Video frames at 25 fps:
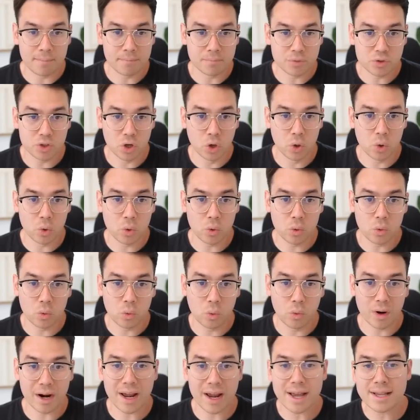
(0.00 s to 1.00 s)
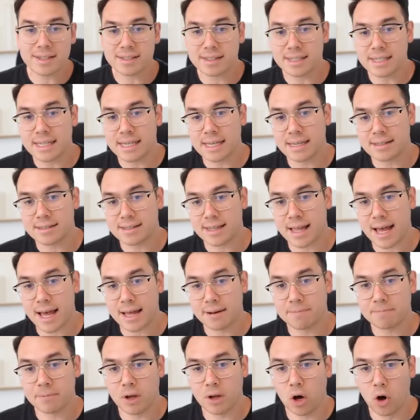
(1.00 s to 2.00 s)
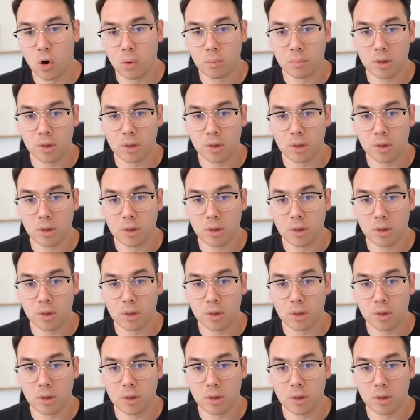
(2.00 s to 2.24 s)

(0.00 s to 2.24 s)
So what I see is that home